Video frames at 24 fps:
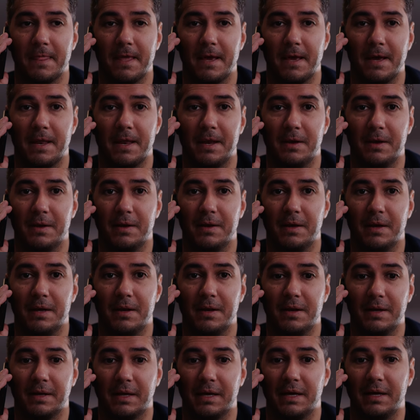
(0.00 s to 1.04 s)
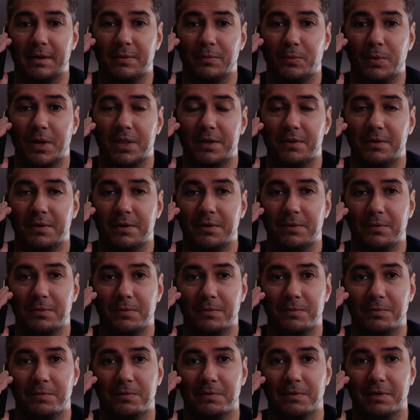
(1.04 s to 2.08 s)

And again, whether you